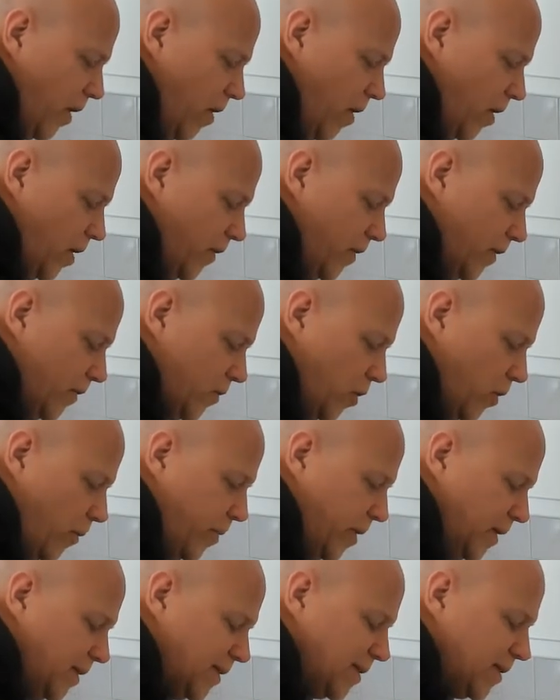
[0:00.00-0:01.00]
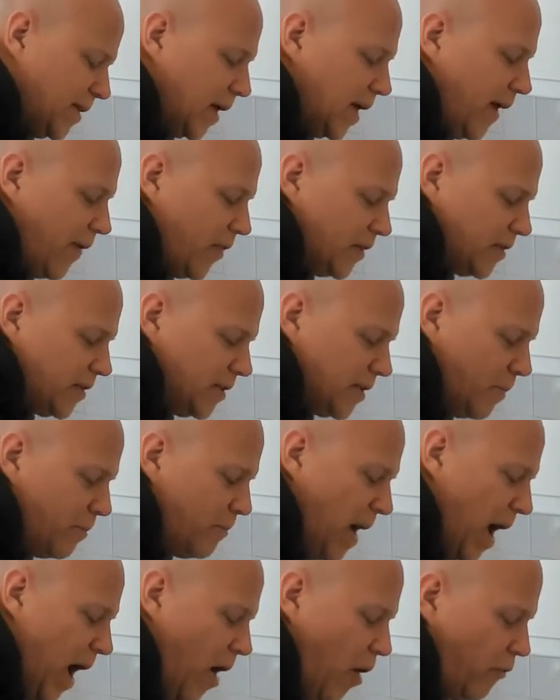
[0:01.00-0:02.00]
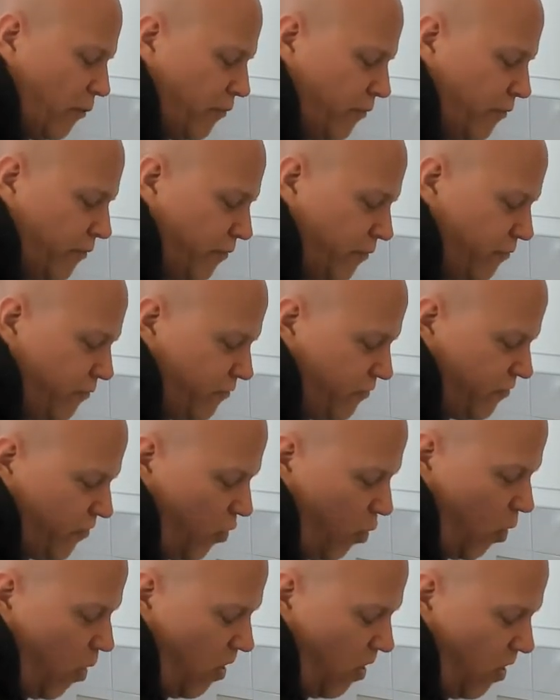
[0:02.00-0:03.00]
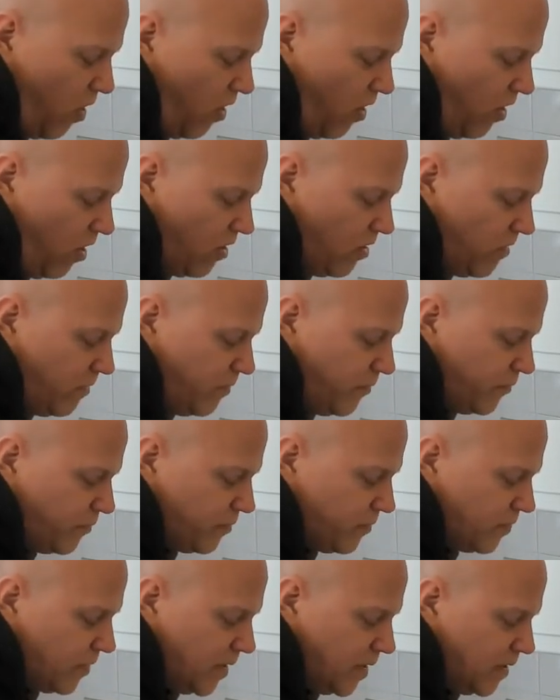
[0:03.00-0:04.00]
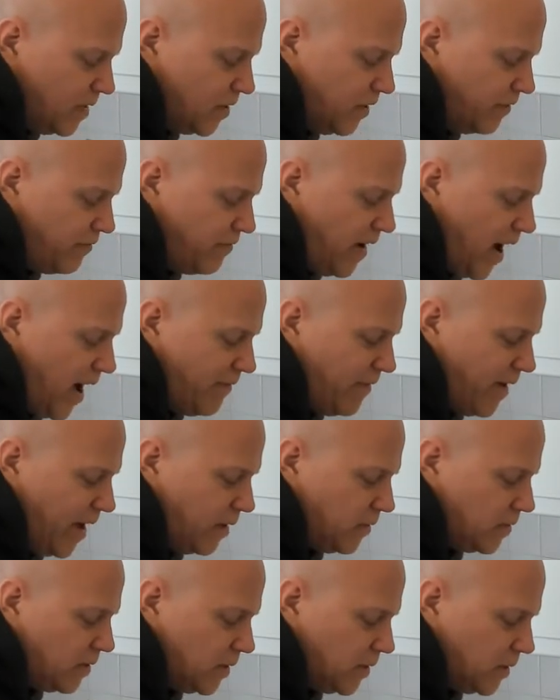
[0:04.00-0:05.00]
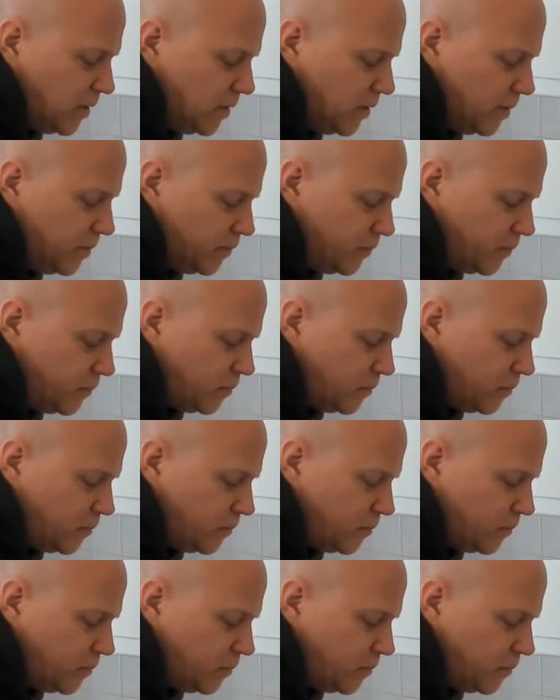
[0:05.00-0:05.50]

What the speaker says: all of these little pieces, and again, this is about 4 to 5 ounces